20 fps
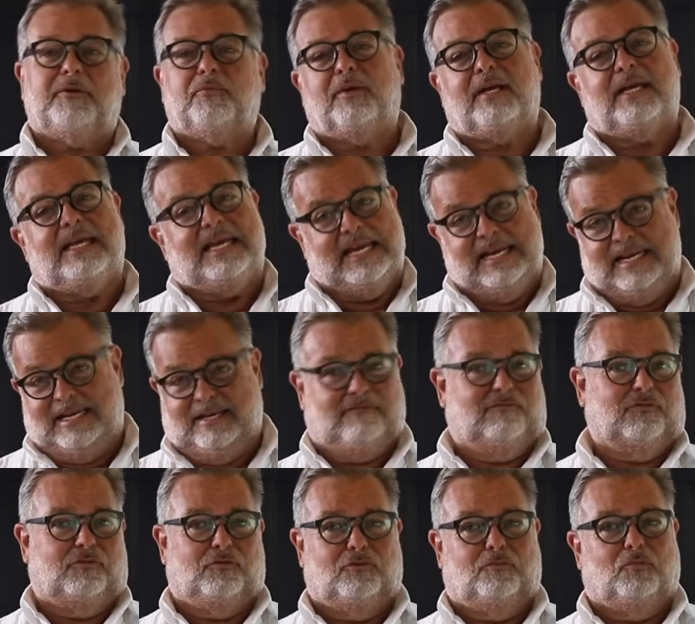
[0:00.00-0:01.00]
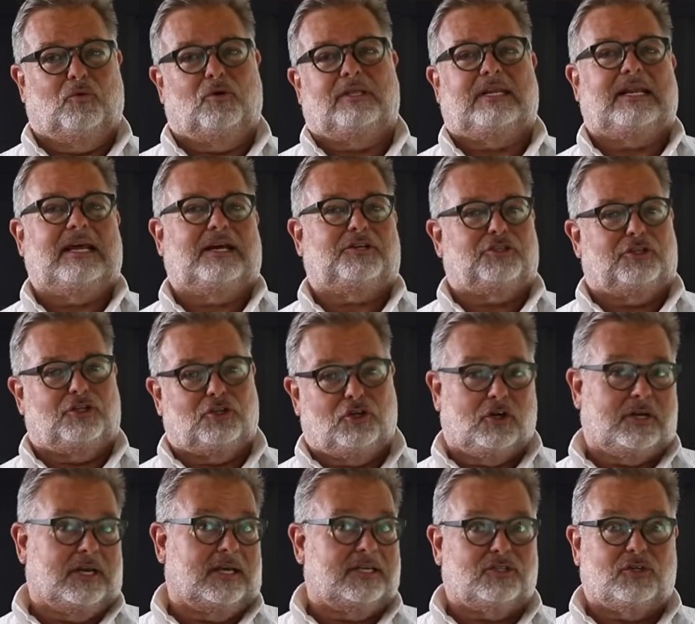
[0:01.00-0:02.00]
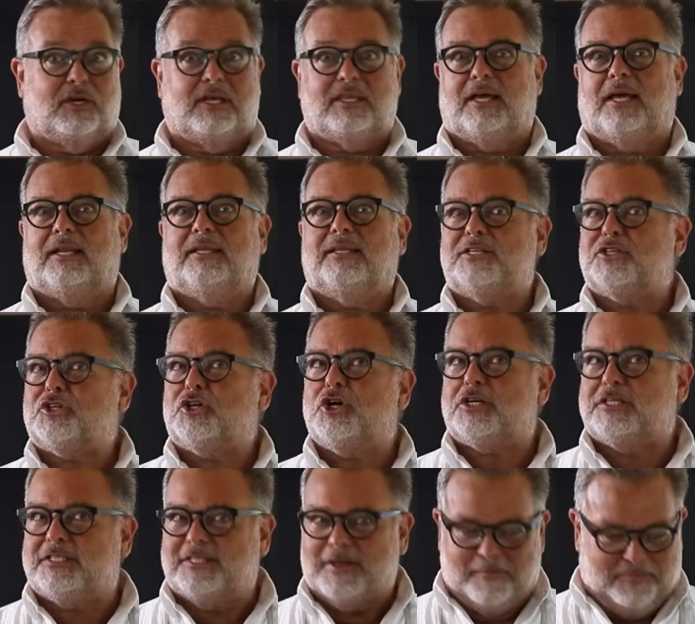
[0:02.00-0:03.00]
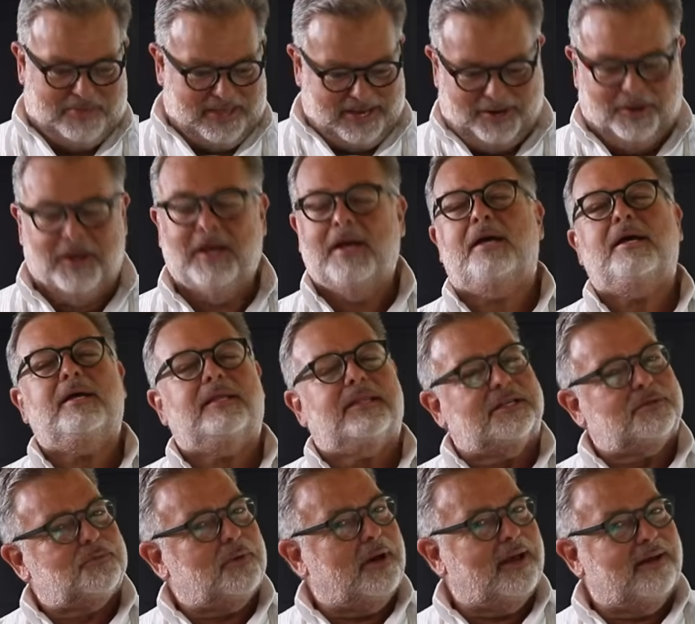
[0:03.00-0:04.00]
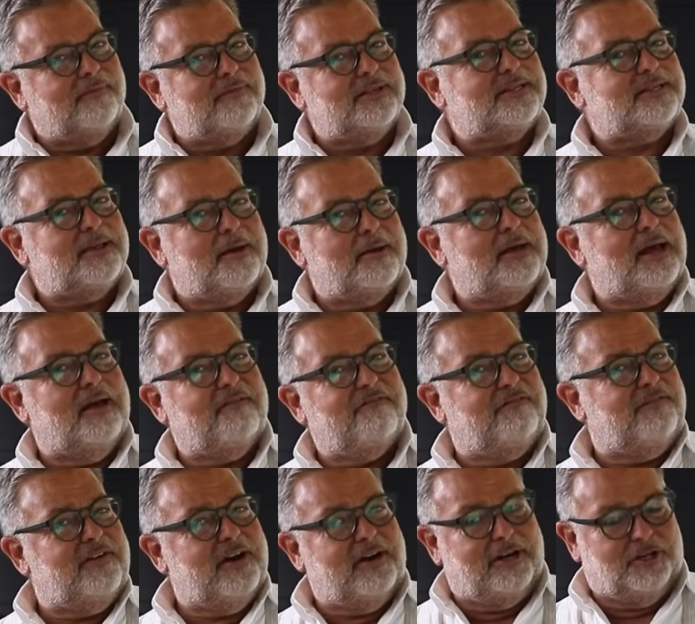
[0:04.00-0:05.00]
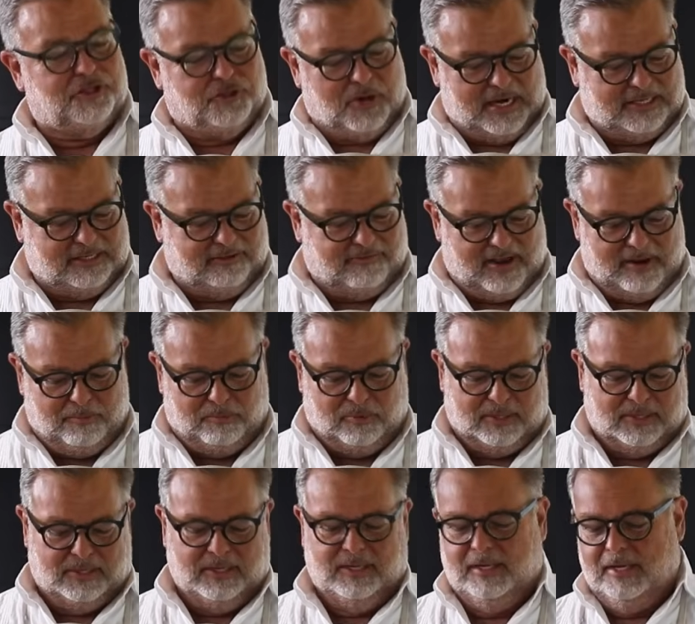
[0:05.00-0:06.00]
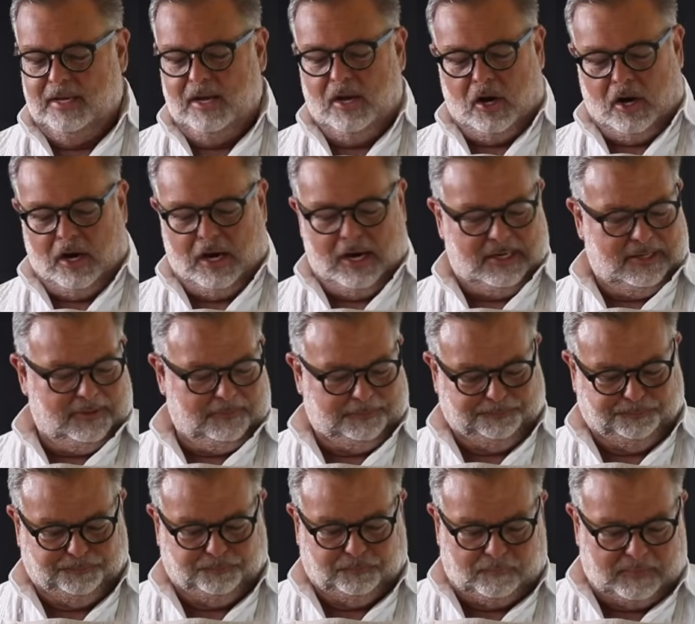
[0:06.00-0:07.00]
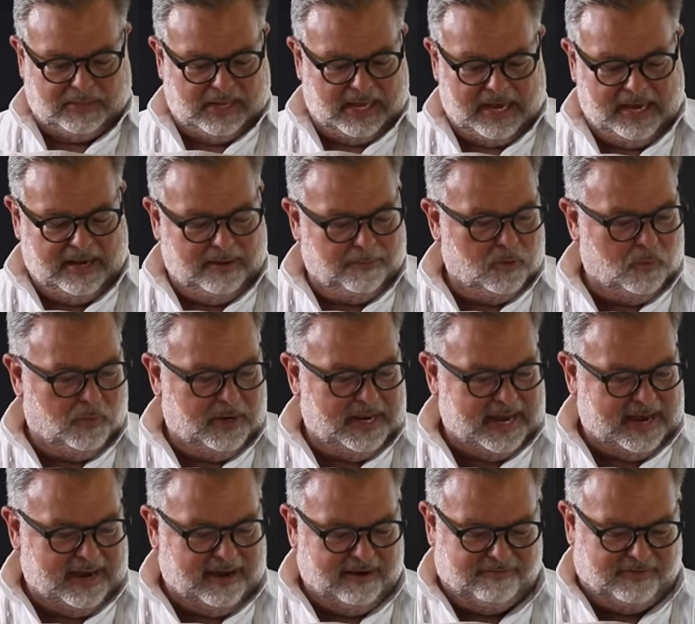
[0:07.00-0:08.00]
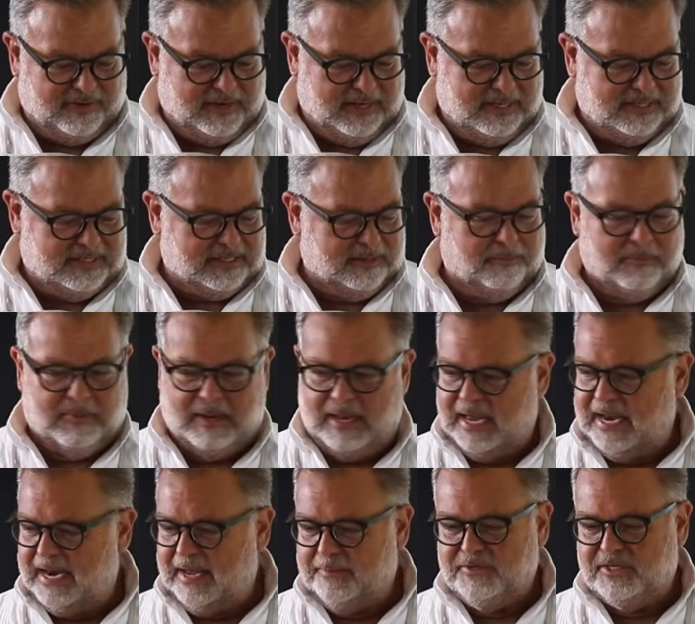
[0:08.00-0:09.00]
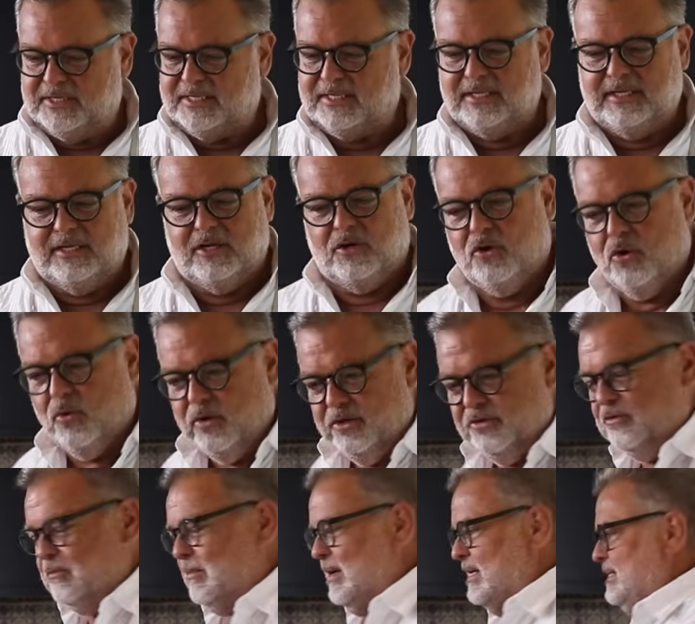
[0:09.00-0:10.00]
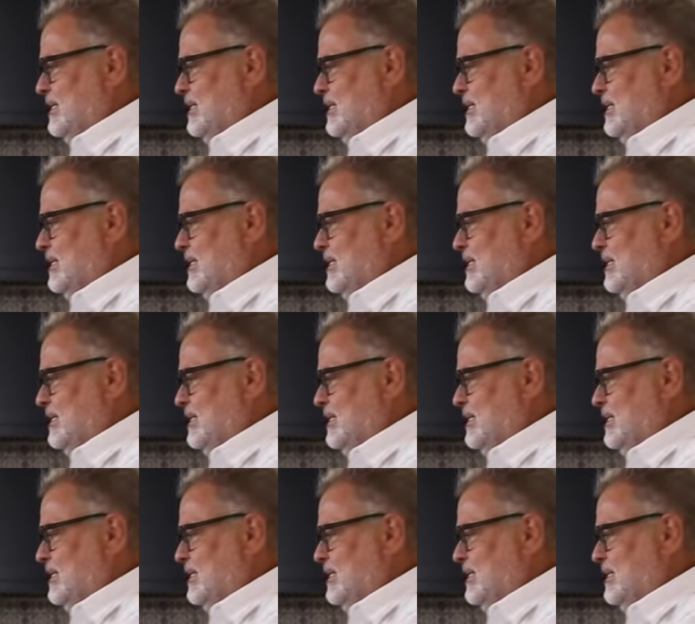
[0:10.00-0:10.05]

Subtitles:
been reheating food more than actually cooking, so I thought, let's cook something. That's why I have this very attractive apron on. We have some, and I'm just, going through my